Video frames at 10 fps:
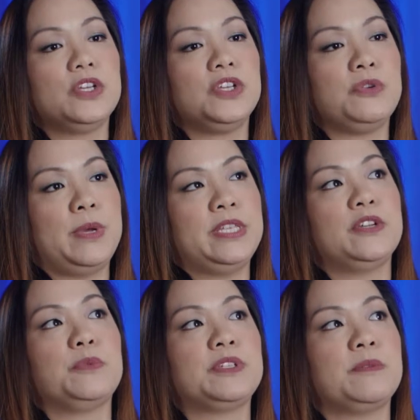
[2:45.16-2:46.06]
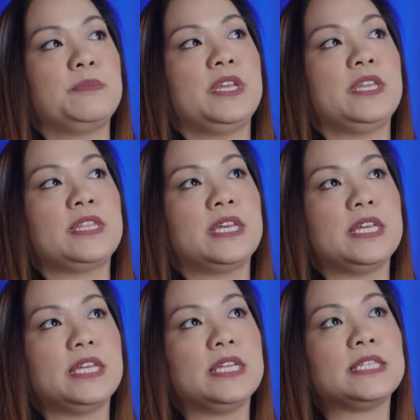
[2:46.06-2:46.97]
you end up with something
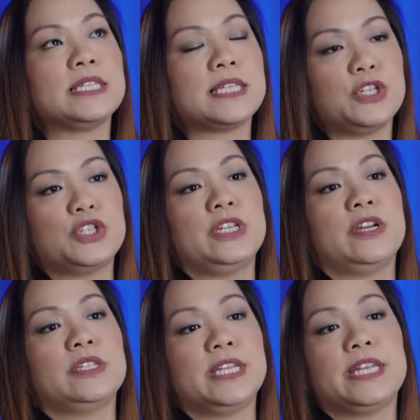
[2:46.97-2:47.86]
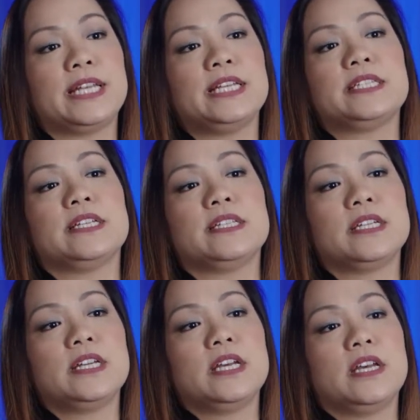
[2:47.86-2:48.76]
that is essentially articulated,
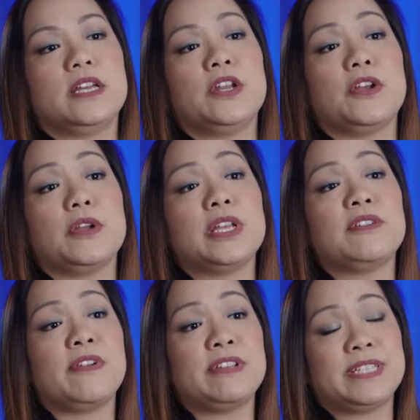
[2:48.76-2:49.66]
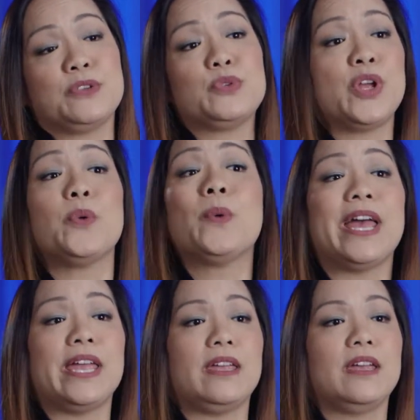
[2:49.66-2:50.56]
in a very single note
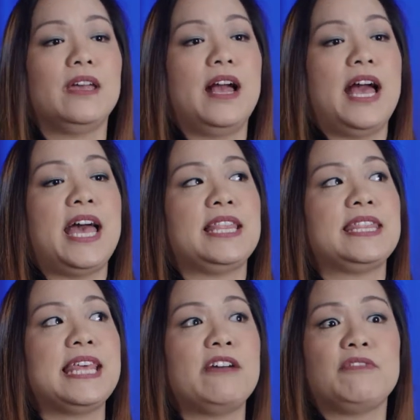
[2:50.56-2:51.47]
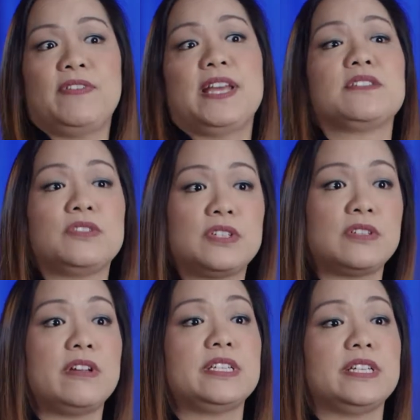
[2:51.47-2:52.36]
way. And that reflects on
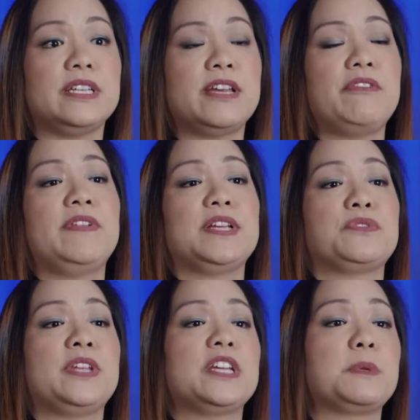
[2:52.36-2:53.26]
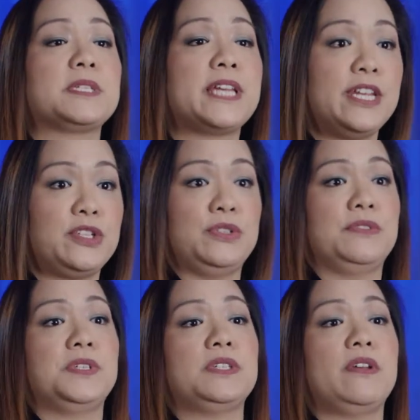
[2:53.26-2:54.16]
society, that reflects on the expectations
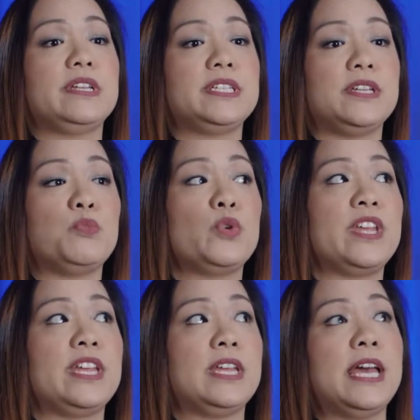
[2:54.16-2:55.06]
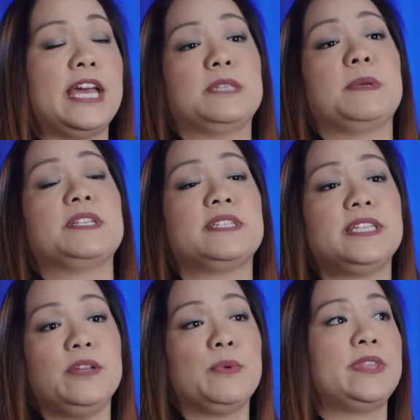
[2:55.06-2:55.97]
of society and what they expect to
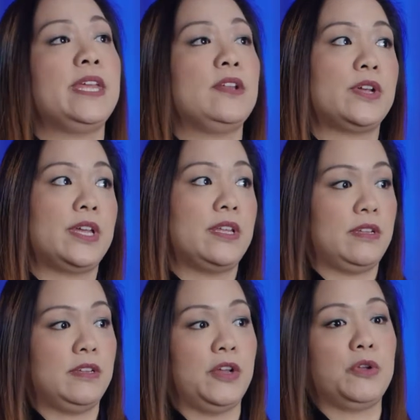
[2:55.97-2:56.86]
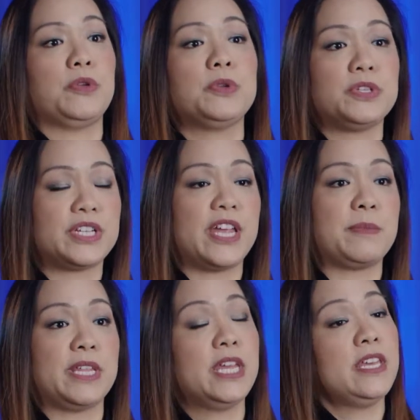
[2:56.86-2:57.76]
see when they look at a computer
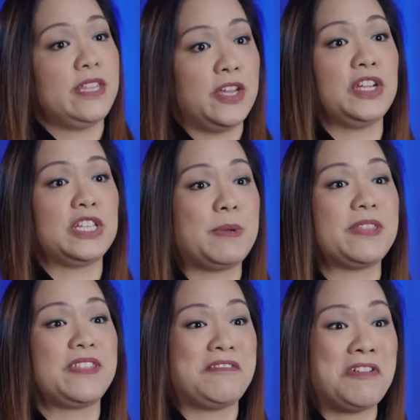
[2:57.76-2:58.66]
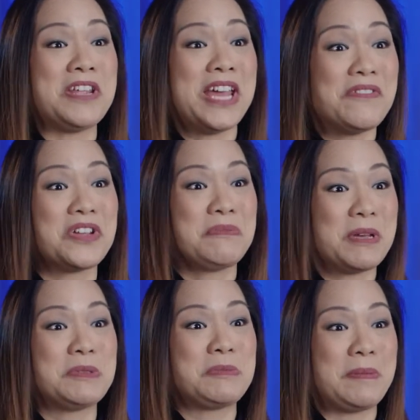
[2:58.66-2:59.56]
game, and they only expect that they're only ever going to be
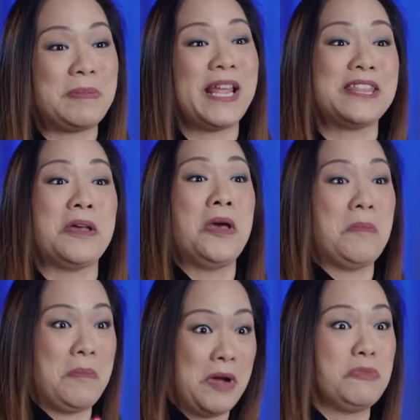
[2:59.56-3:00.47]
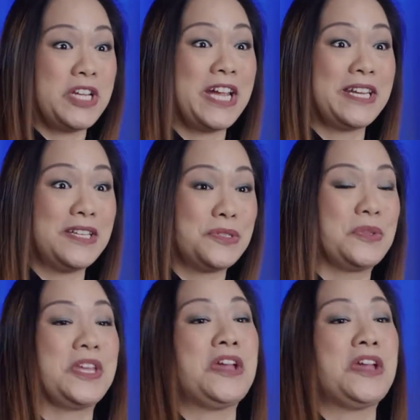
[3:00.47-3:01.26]
able to play the male protagonist, or they